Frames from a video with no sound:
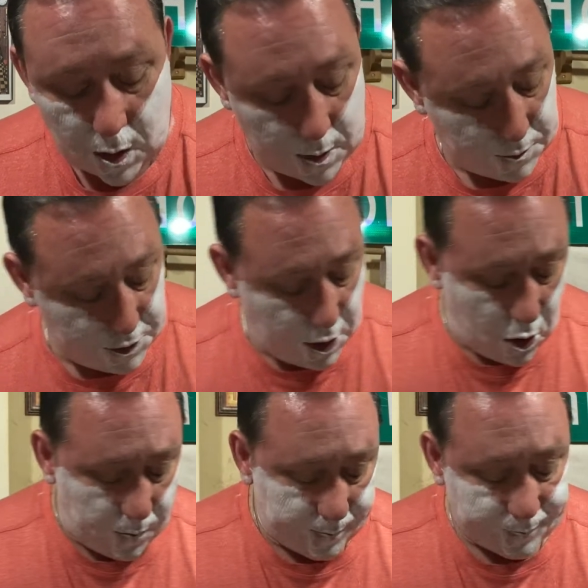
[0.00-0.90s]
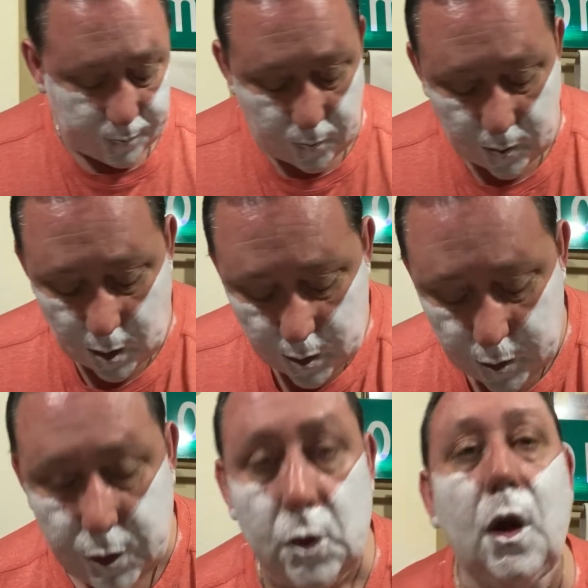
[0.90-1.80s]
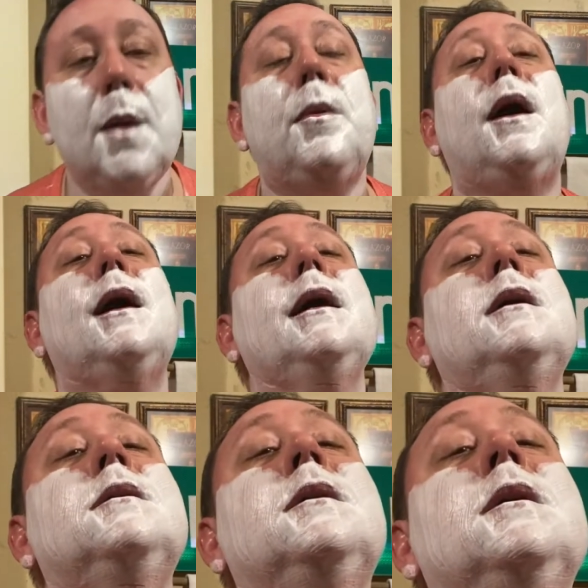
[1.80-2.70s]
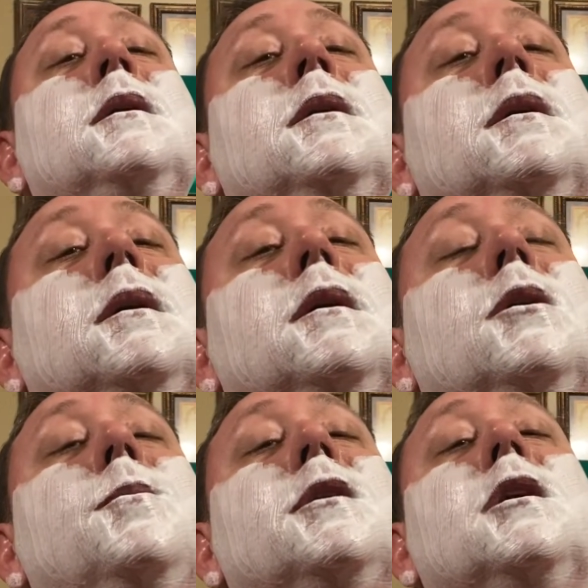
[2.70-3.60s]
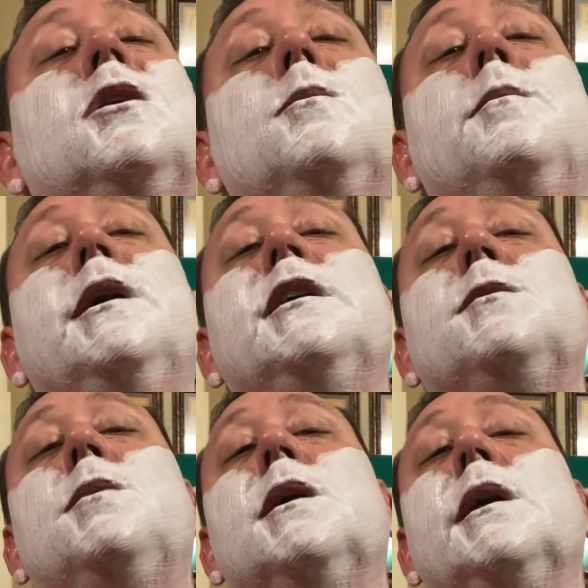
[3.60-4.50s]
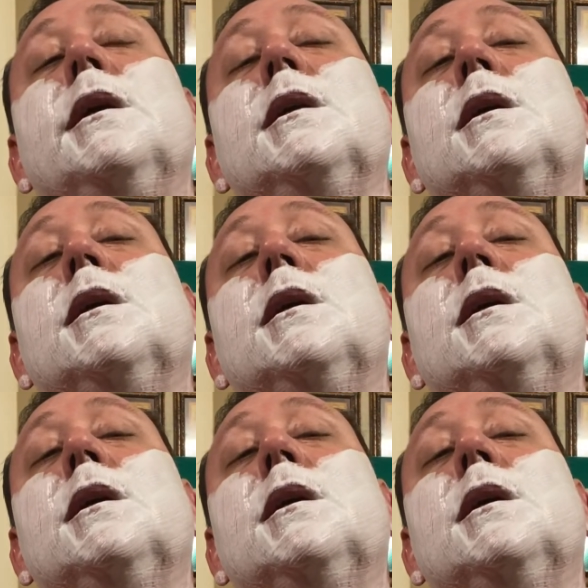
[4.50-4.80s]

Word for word: So, do I buy an open comb base plate